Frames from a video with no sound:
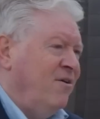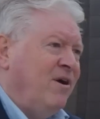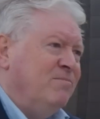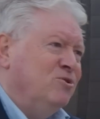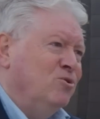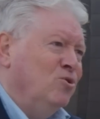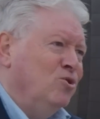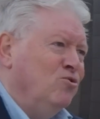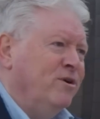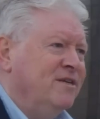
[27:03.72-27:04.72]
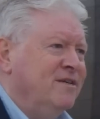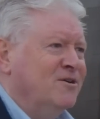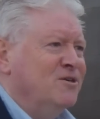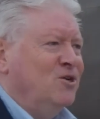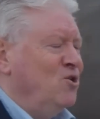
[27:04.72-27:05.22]
I have absolutely no
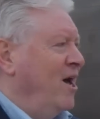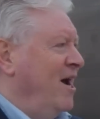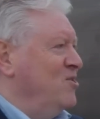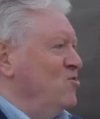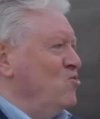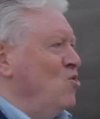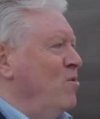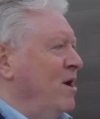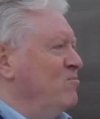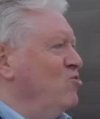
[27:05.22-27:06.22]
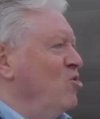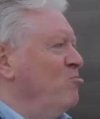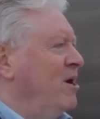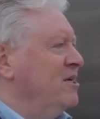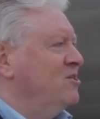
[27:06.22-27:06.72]
idea, because I don't know what I'm
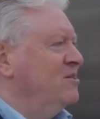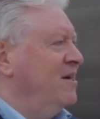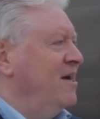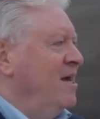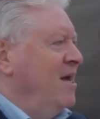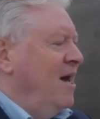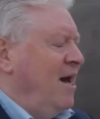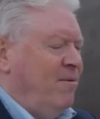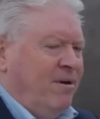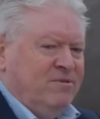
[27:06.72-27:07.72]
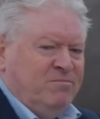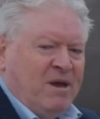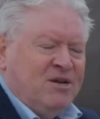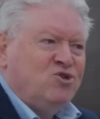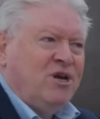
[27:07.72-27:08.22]
doing, but I should. There's
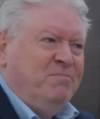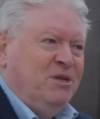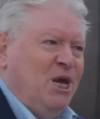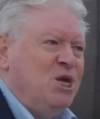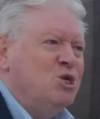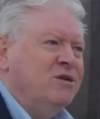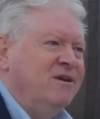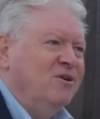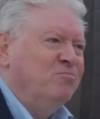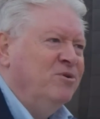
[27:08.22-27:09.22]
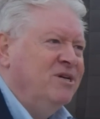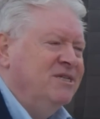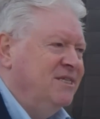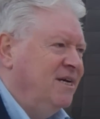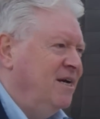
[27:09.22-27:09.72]
a bit of trepidation here,
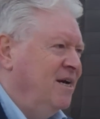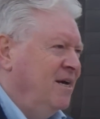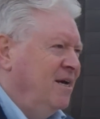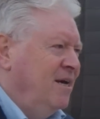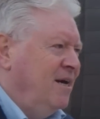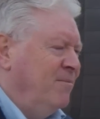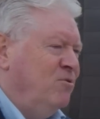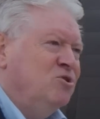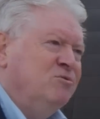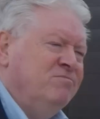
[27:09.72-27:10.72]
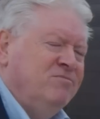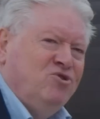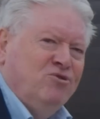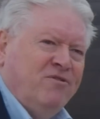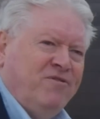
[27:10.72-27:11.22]
because I'm not so
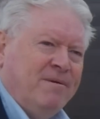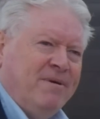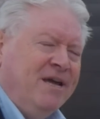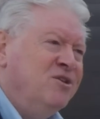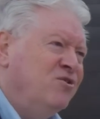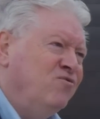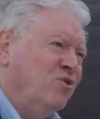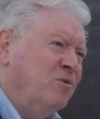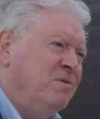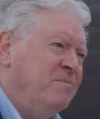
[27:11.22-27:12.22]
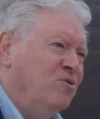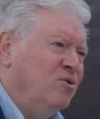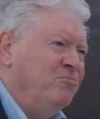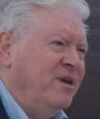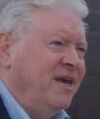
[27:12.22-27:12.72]
sure if I'm interviewing
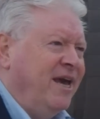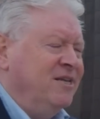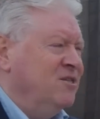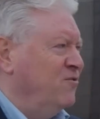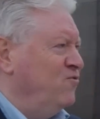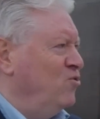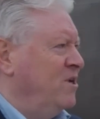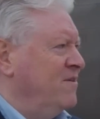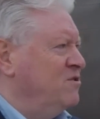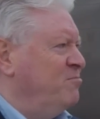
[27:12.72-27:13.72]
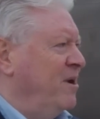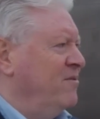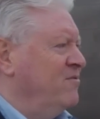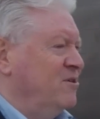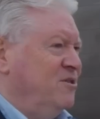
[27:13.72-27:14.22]
people or being interviewed. I've
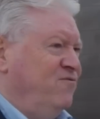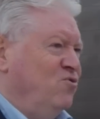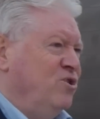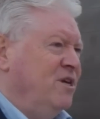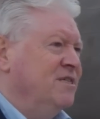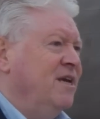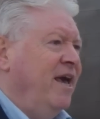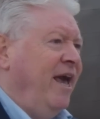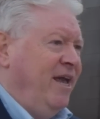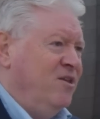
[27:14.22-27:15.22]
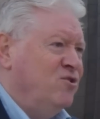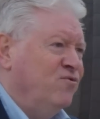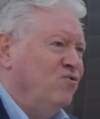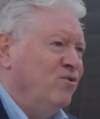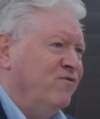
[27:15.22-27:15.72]
spent 34 years
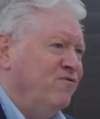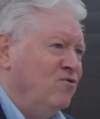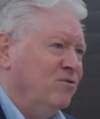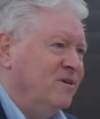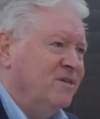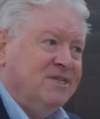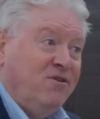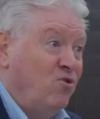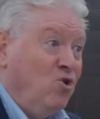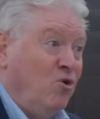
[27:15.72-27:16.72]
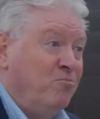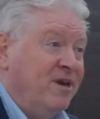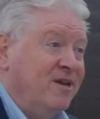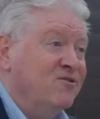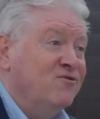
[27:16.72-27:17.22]
interviewing folk like yourself, not being